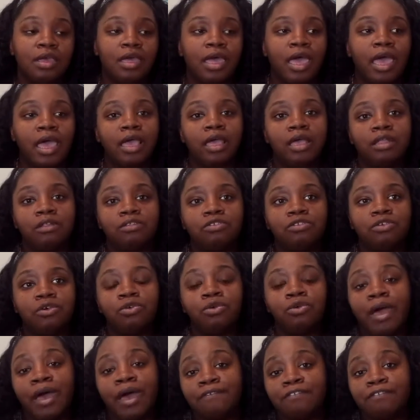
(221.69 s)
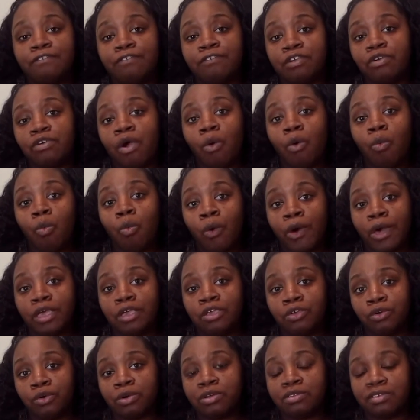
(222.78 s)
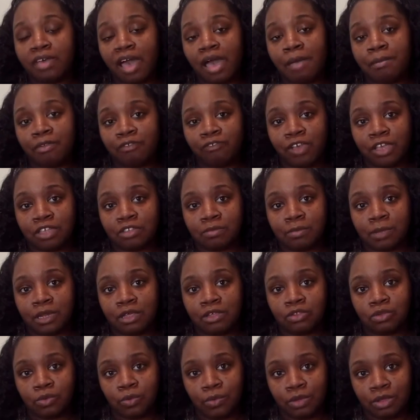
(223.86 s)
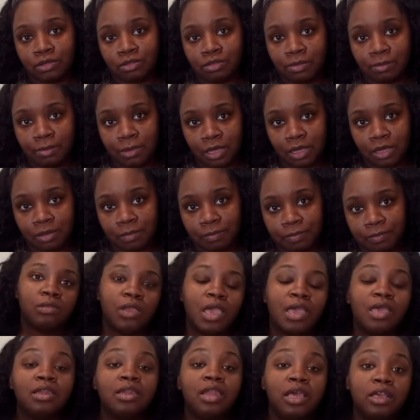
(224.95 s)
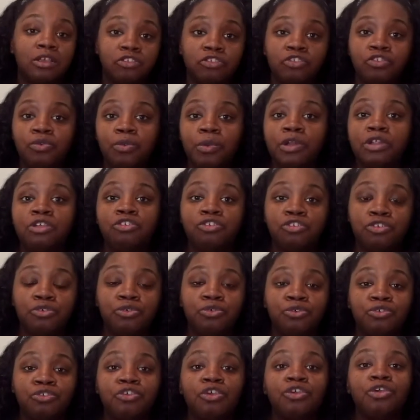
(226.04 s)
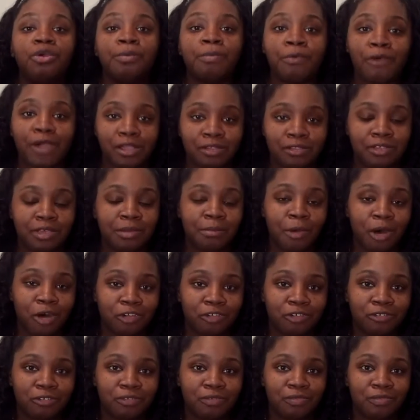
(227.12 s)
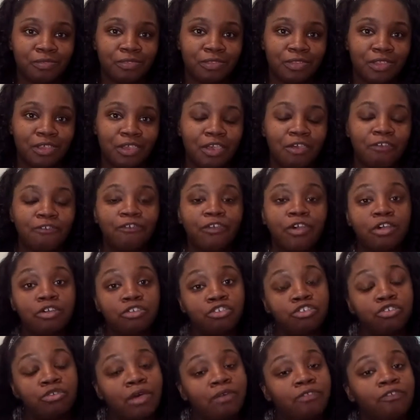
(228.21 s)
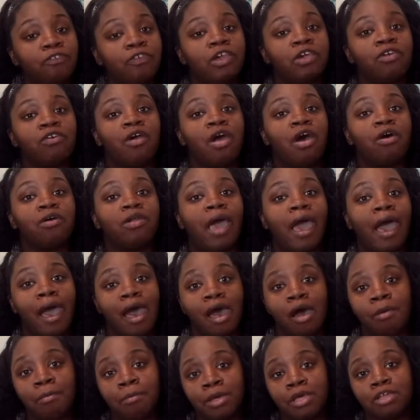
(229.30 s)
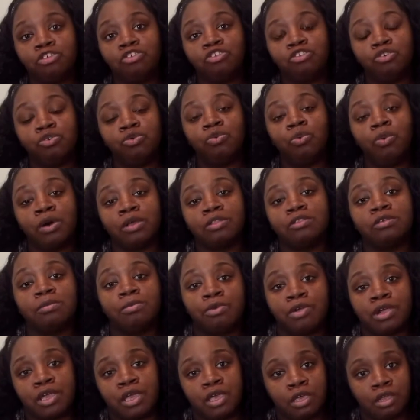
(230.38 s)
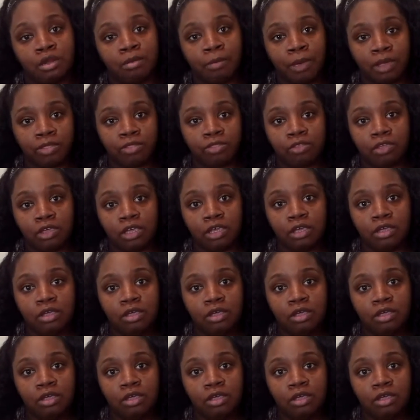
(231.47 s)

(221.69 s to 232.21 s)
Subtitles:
And so you have to figure out what your time investment is going to be. Next, you want to choose your pricing model. First, you have to figure out how much you want to bring in monthly.